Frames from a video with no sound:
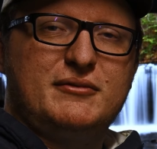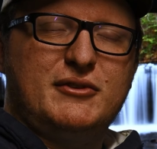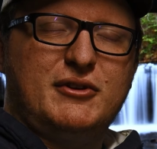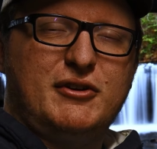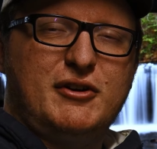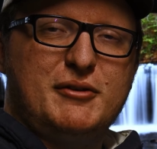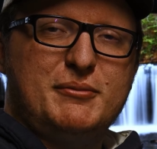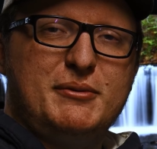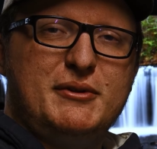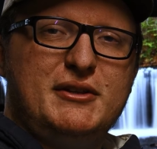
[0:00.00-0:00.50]

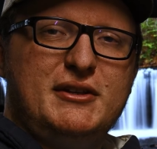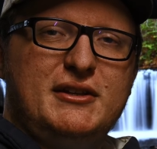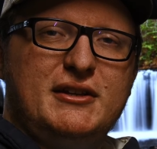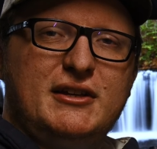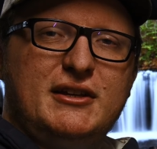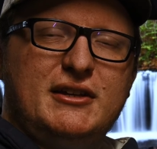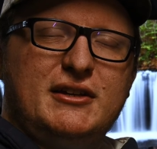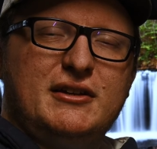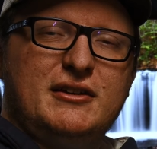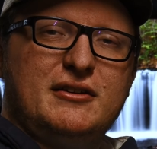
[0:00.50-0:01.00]
copy
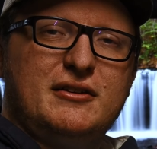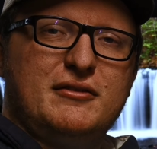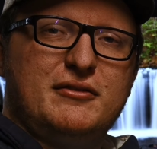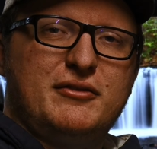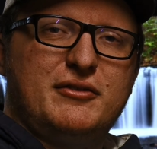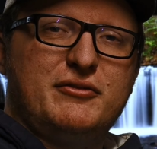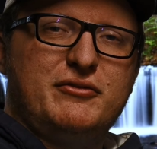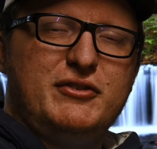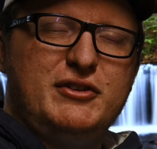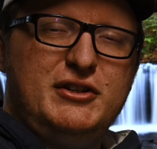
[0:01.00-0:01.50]

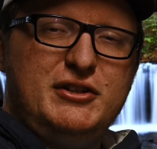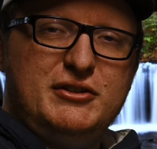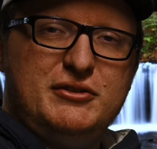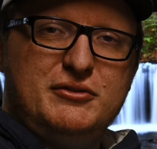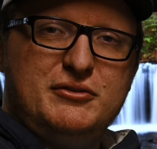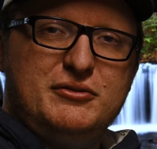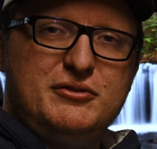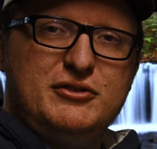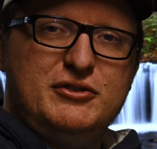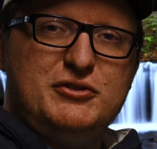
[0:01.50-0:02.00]
of the
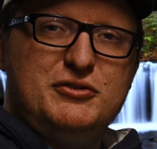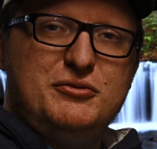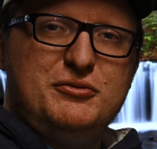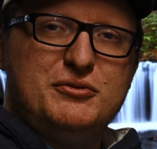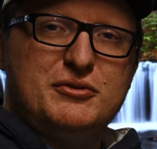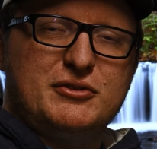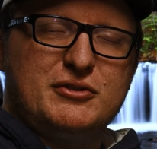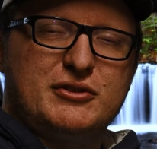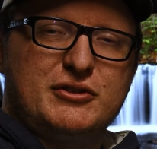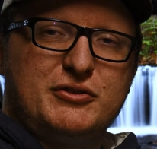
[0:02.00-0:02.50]
video that
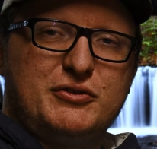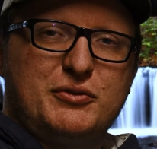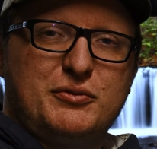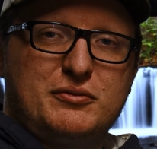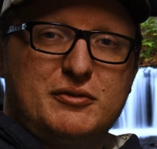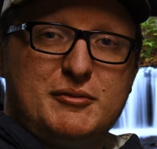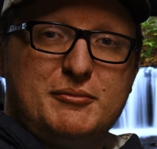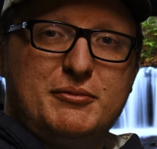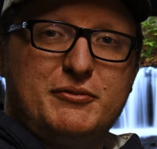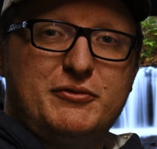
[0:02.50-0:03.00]
you are going to
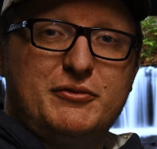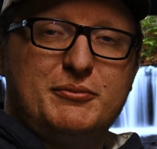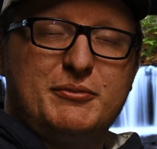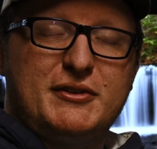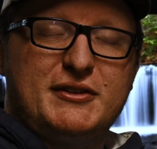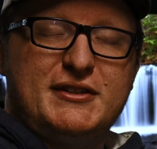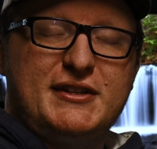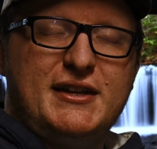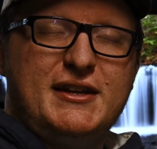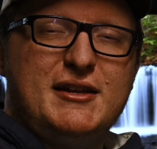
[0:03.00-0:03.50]
rip from
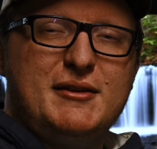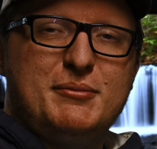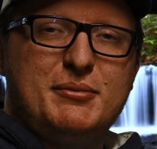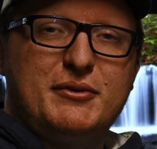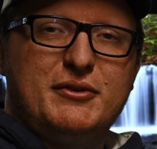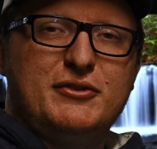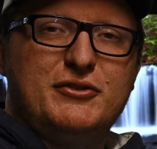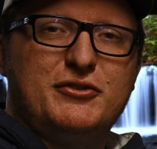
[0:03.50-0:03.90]
the tape